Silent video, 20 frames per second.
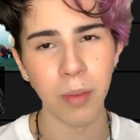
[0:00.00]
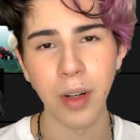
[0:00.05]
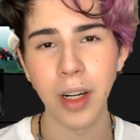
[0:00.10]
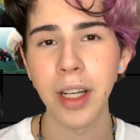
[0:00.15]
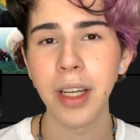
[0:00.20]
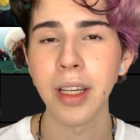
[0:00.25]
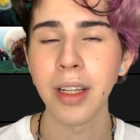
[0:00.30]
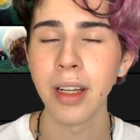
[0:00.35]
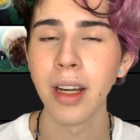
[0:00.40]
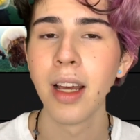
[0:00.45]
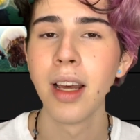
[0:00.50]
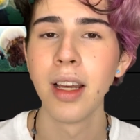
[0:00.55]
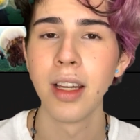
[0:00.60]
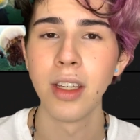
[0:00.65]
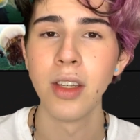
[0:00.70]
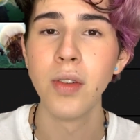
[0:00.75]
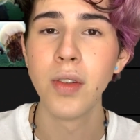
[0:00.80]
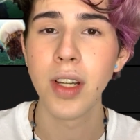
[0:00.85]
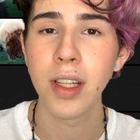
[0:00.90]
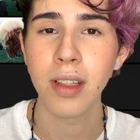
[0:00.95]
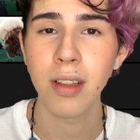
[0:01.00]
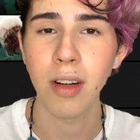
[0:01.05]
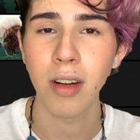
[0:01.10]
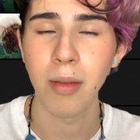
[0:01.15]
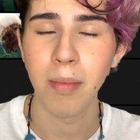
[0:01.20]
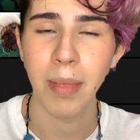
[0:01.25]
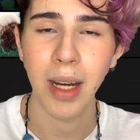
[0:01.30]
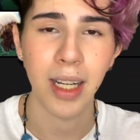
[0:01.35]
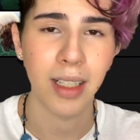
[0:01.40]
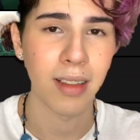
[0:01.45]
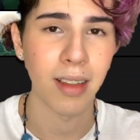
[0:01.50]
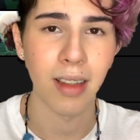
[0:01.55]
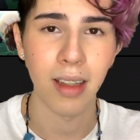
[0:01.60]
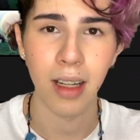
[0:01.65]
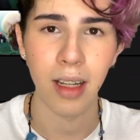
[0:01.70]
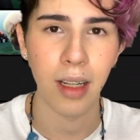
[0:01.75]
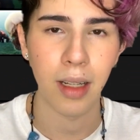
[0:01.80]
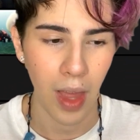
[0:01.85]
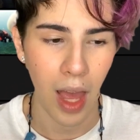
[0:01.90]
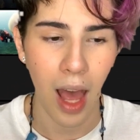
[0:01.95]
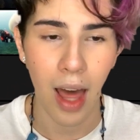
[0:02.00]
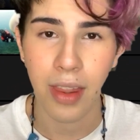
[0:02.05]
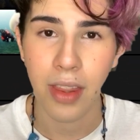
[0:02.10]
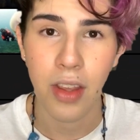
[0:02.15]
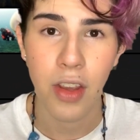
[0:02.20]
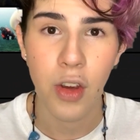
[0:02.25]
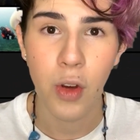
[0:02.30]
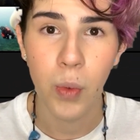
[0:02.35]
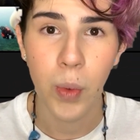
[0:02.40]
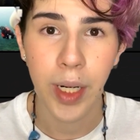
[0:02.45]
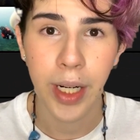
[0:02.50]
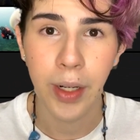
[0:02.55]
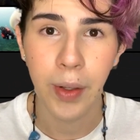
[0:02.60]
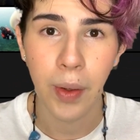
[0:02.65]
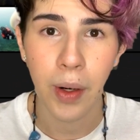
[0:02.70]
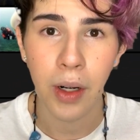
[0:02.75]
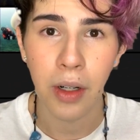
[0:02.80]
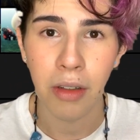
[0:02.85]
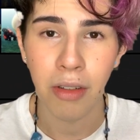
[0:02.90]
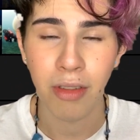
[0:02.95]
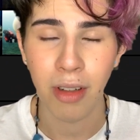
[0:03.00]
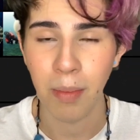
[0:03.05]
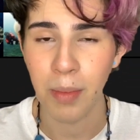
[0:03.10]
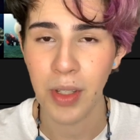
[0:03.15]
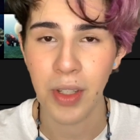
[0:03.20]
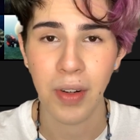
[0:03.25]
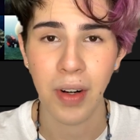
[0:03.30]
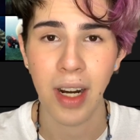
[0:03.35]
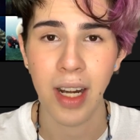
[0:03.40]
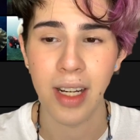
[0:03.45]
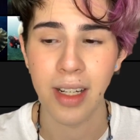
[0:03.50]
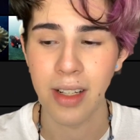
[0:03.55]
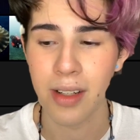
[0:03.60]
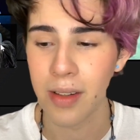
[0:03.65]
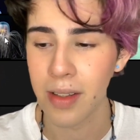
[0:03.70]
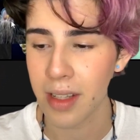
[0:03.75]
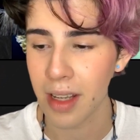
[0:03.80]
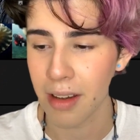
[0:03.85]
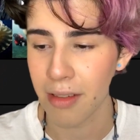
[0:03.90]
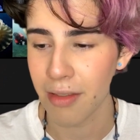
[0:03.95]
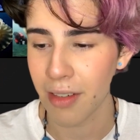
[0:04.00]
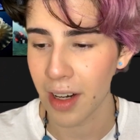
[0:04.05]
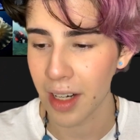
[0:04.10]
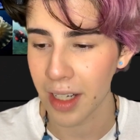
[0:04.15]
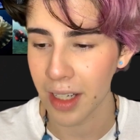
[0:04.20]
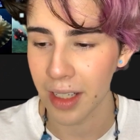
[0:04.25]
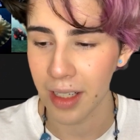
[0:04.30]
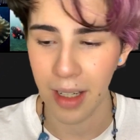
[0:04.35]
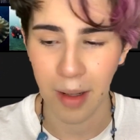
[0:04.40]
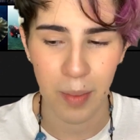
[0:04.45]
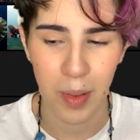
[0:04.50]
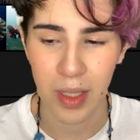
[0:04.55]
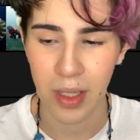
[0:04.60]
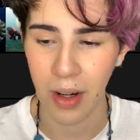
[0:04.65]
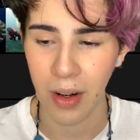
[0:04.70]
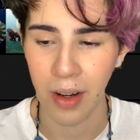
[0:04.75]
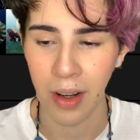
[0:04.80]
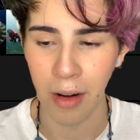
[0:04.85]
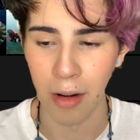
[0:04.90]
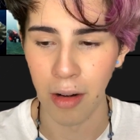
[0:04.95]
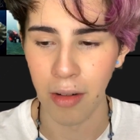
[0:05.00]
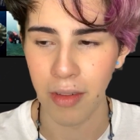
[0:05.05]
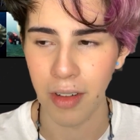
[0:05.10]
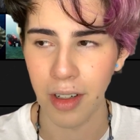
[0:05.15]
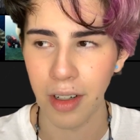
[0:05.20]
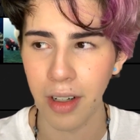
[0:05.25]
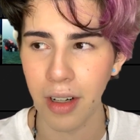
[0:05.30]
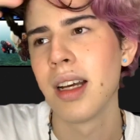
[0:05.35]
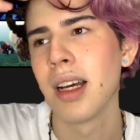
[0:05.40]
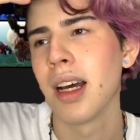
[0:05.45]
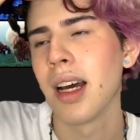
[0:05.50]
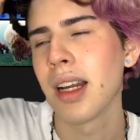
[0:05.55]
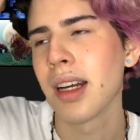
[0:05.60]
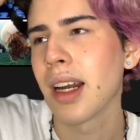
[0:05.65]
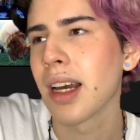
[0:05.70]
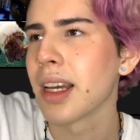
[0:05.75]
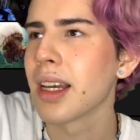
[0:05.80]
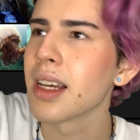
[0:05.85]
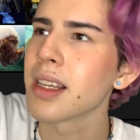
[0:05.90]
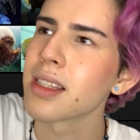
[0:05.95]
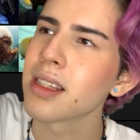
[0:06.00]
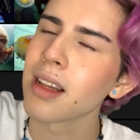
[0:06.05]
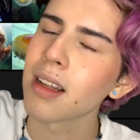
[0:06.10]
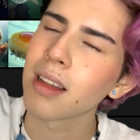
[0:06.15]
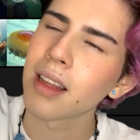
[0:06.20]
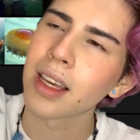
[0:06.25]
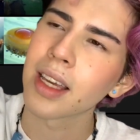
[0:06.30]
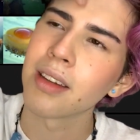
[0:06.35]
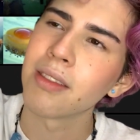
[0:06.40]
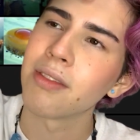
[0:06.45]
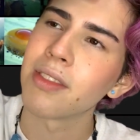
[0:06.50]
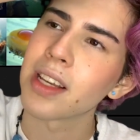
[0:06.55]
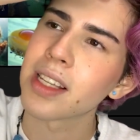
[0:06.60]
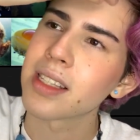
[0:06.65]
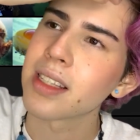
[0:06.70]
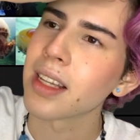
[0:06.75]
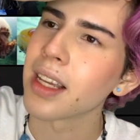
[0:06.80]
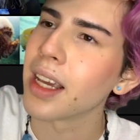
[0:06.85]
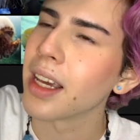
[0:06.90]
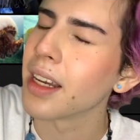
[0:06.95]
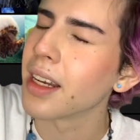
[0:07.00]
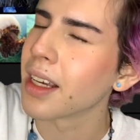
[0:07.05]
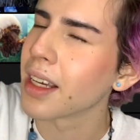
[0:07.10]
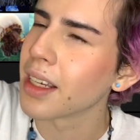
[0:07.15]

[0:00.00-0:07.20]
right? You just turn back to that, and then you regrow from scratch. You say, "F it, I'm starting over." And I guess they're like investigating